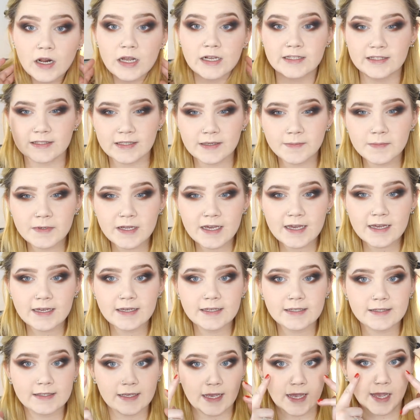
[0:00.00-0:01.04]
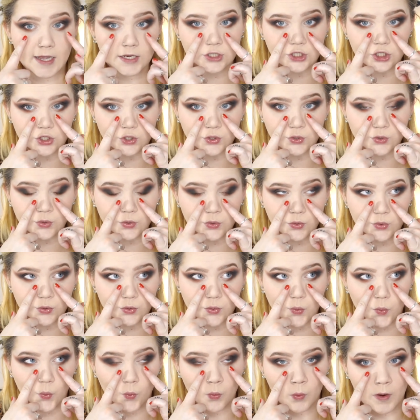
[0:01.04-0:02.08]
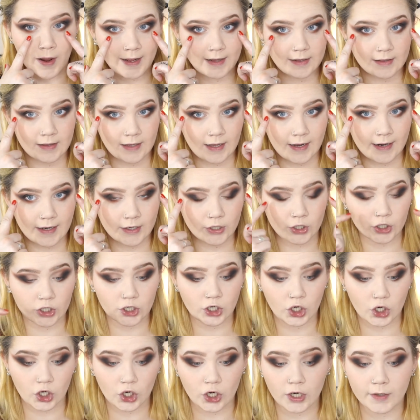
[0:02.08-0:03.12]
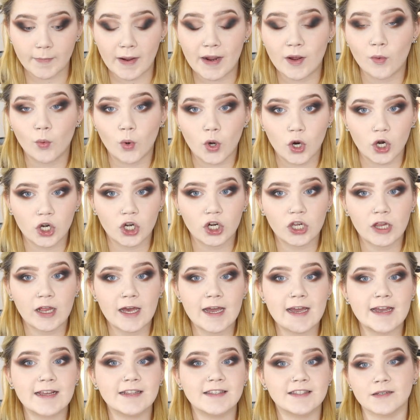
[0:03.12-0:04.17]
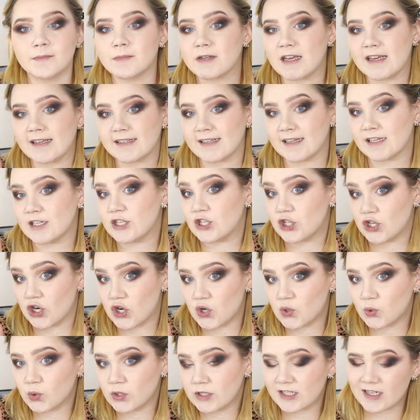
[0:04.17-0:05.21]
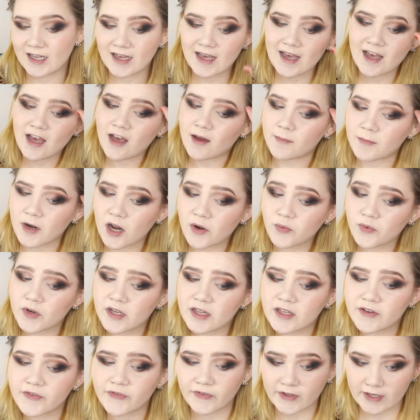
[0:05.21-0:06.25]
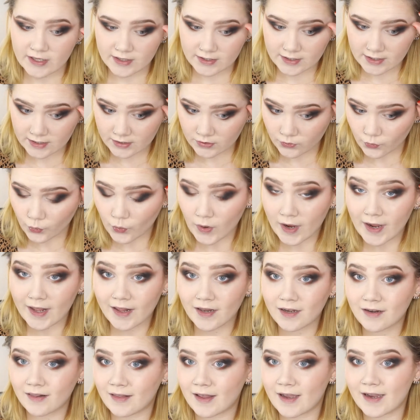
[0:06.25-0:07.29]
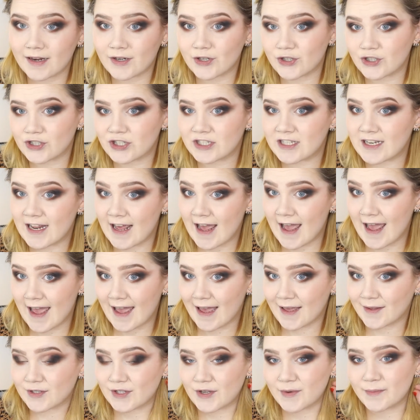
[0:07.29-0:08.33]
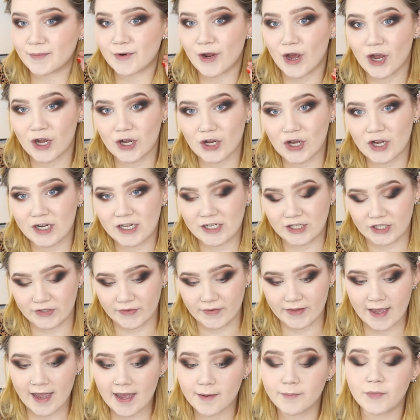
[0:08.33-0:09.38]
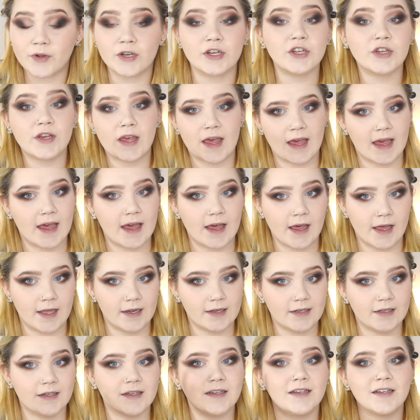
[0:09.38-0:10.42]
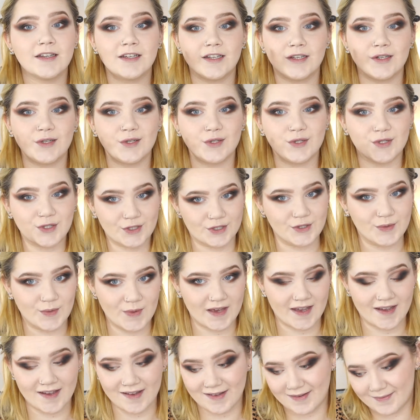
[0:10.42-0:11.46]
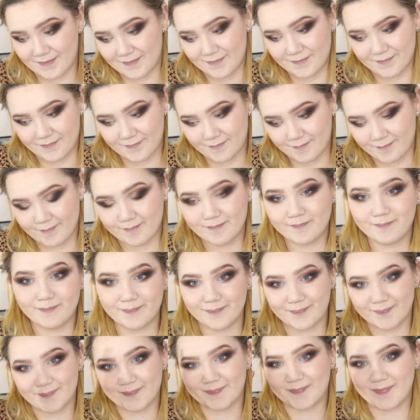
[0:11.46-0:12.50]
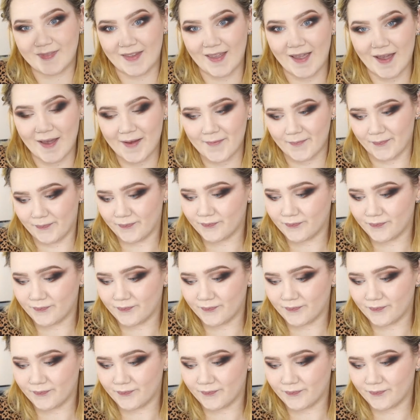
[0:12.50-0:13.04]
Some days I do white liner on my waterline, some days I don't. I'm not really feeling the white liner today, so I'm not gonna do that, but you can do that. Yeah.